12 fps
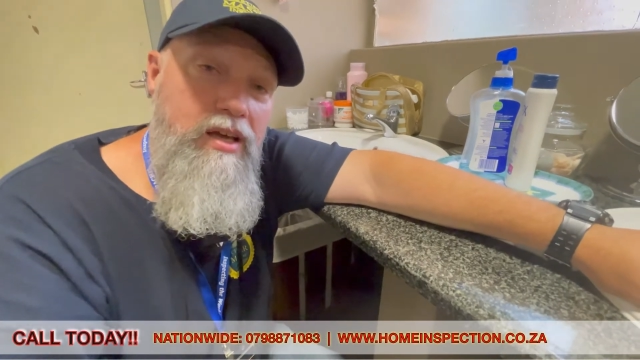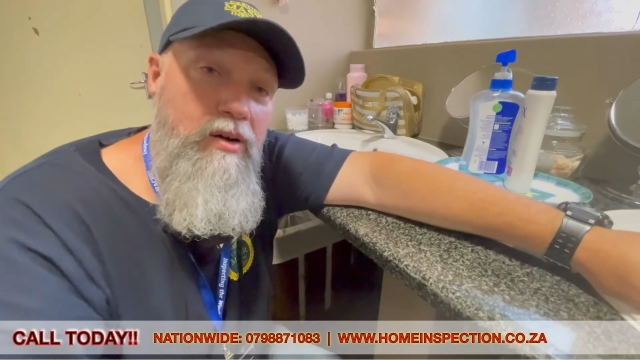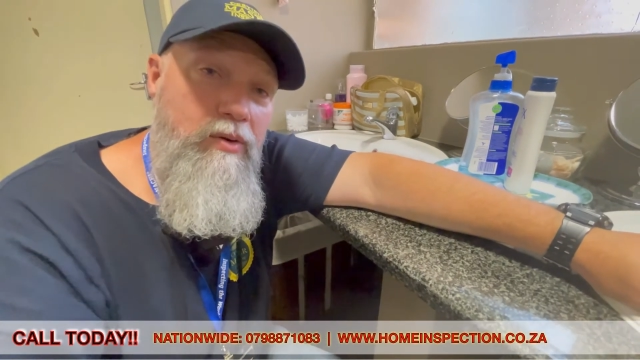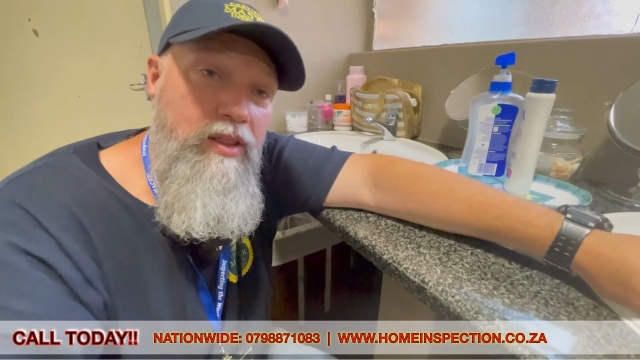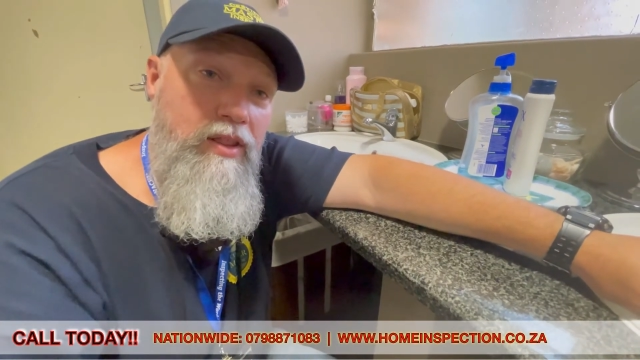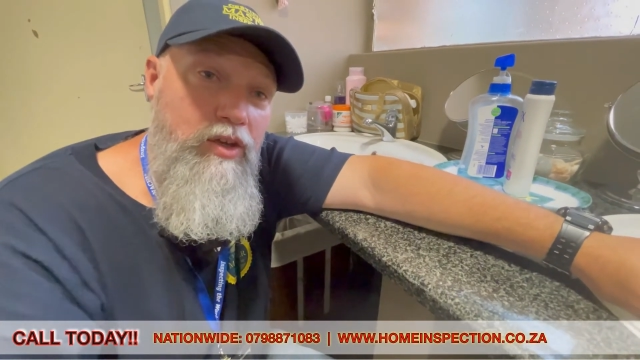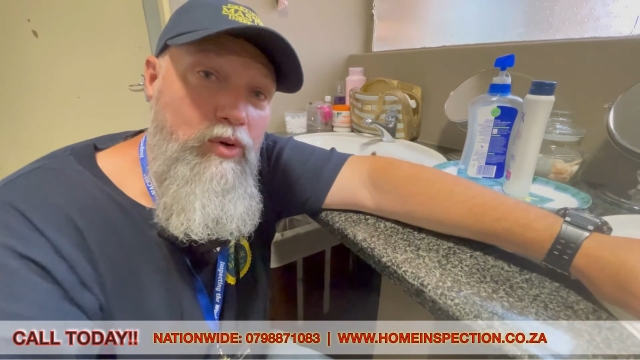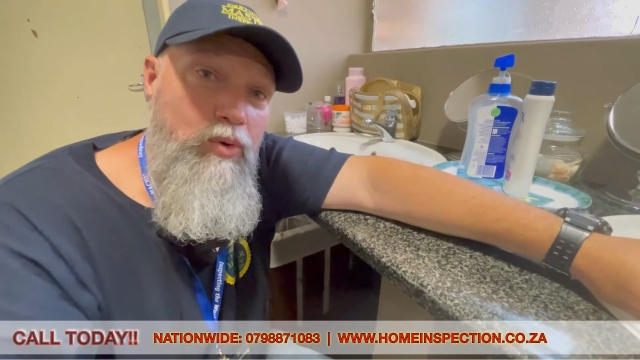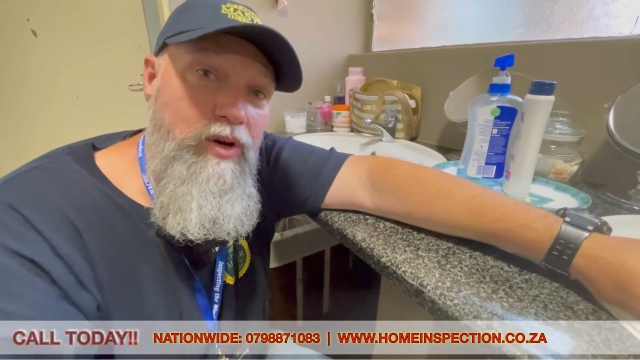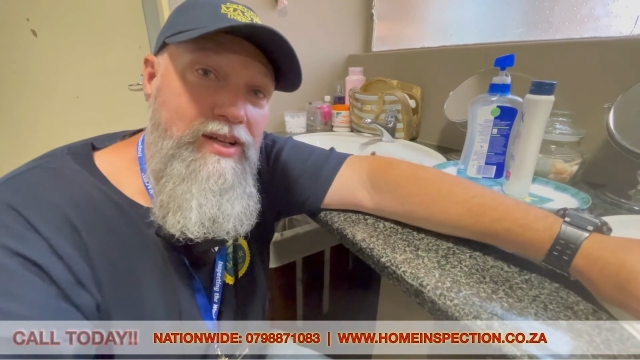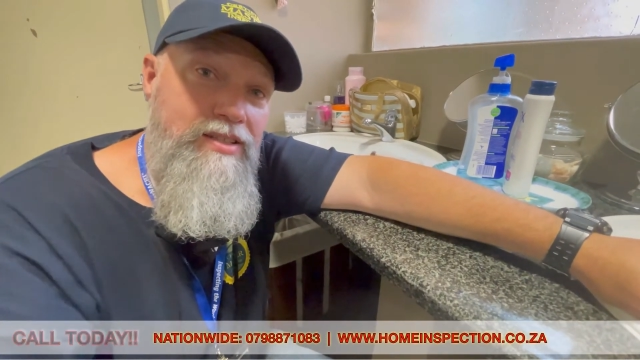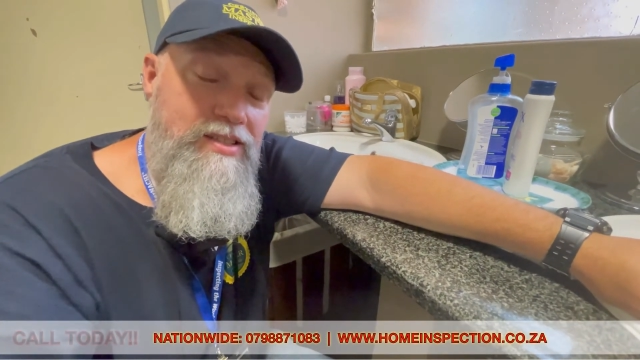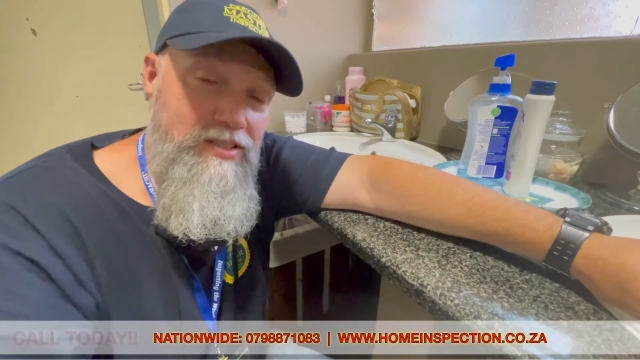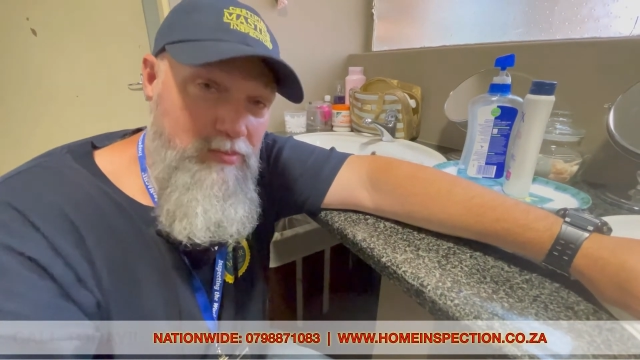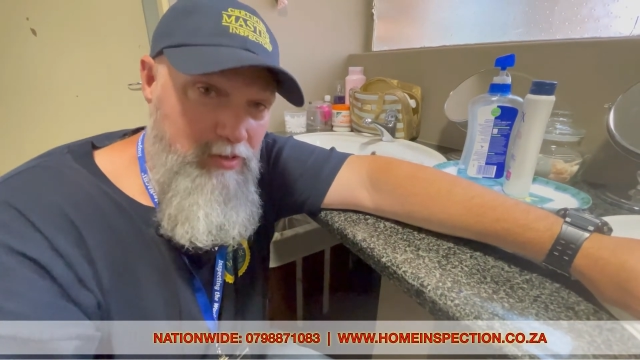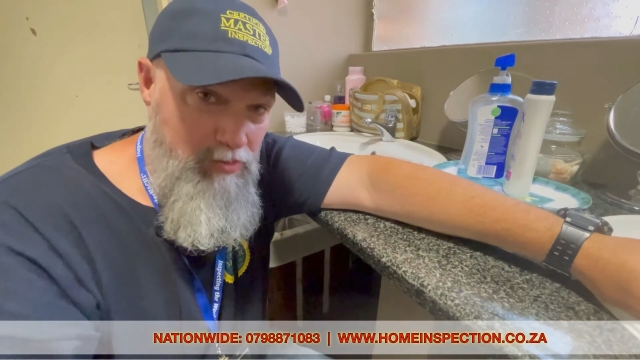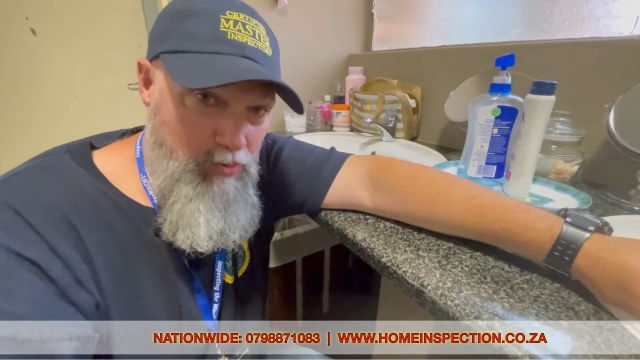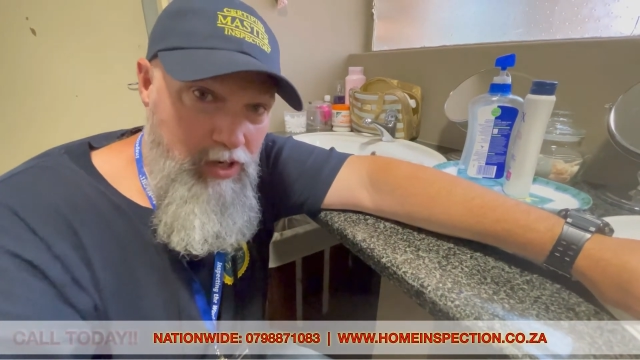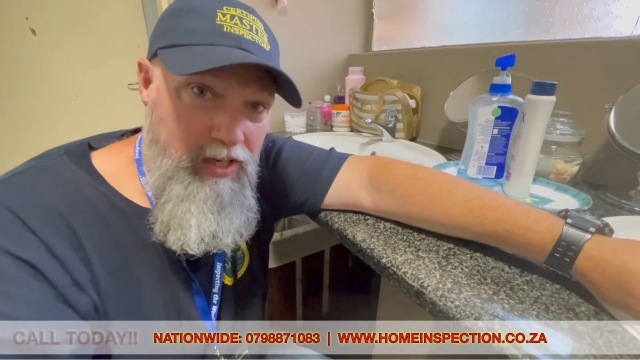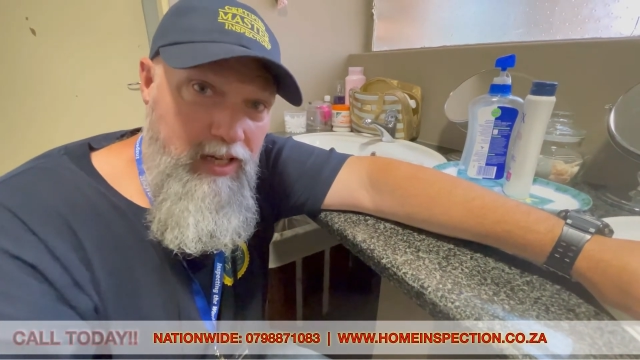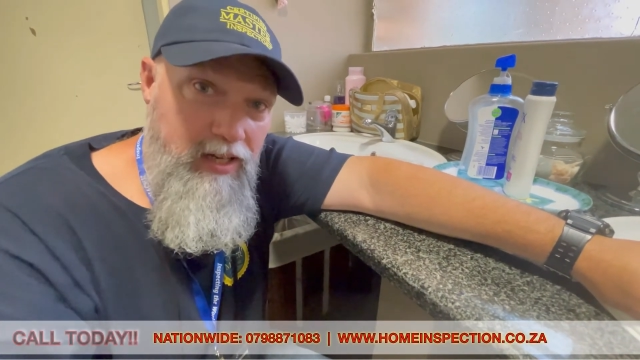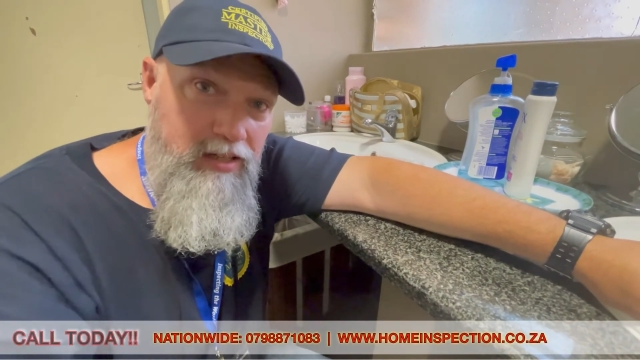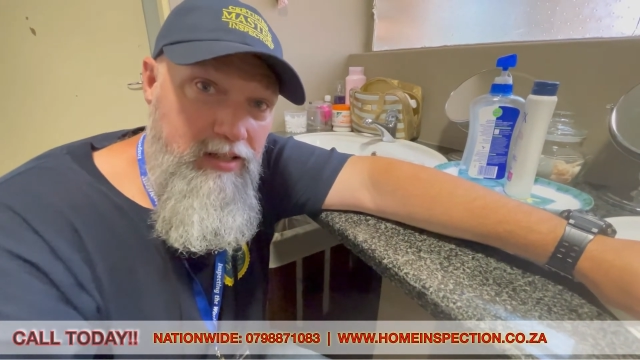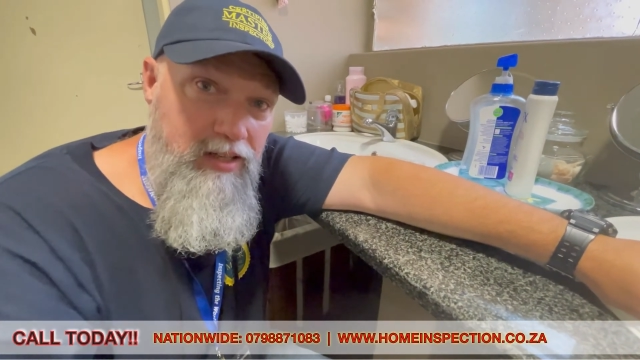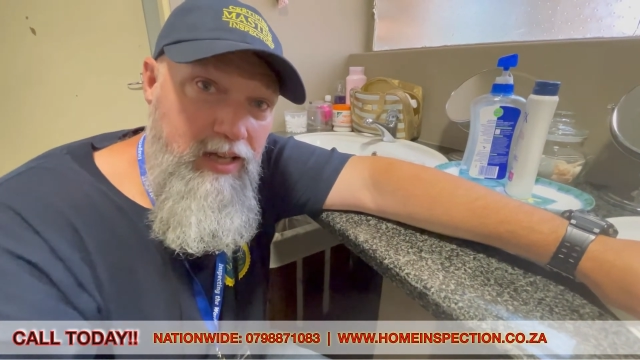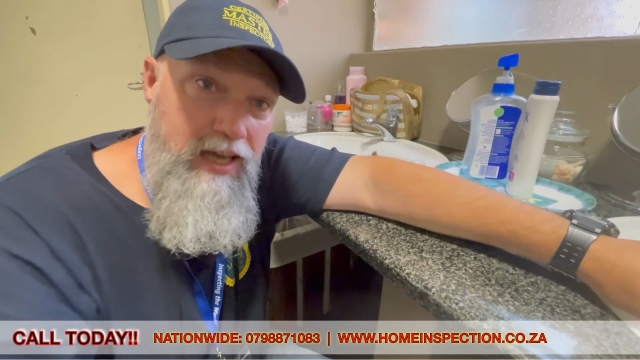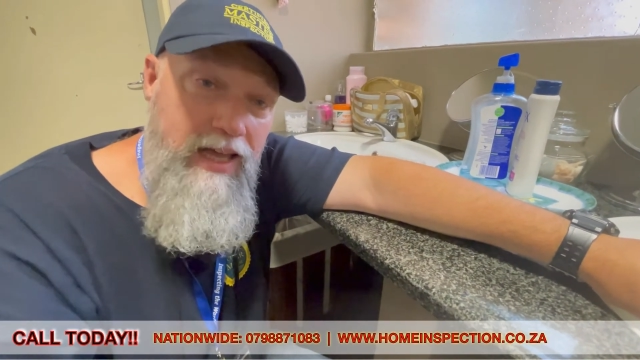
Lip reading: whether your water system is working, and